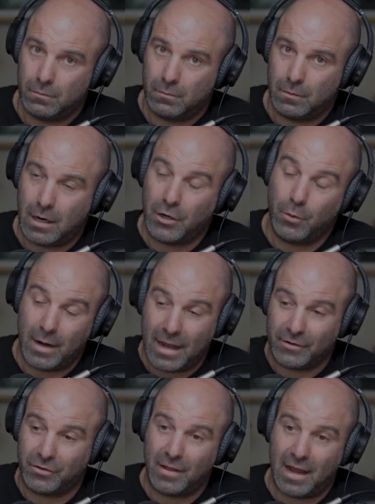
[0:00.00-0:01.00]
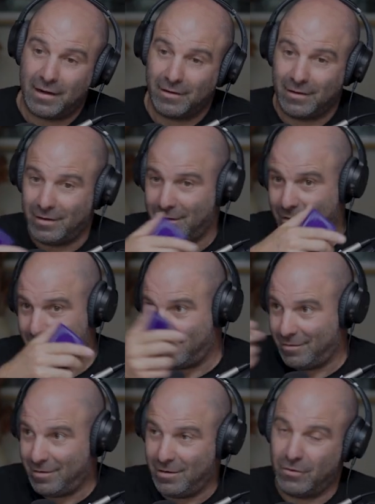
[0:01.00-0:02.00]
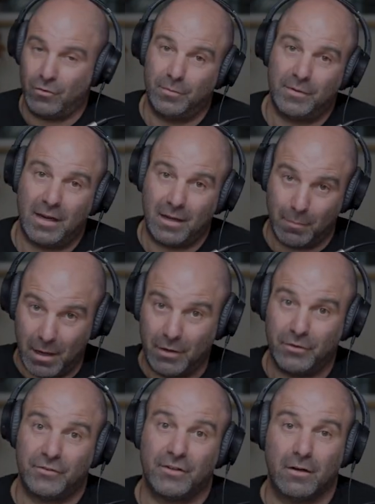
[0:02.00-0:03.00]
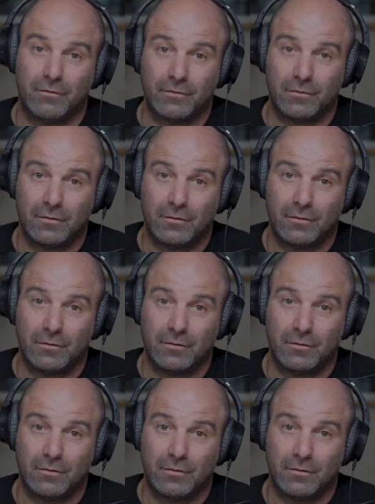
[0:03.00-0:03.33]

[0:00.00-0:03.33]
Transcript: And you would answer that in a group setting about yourself.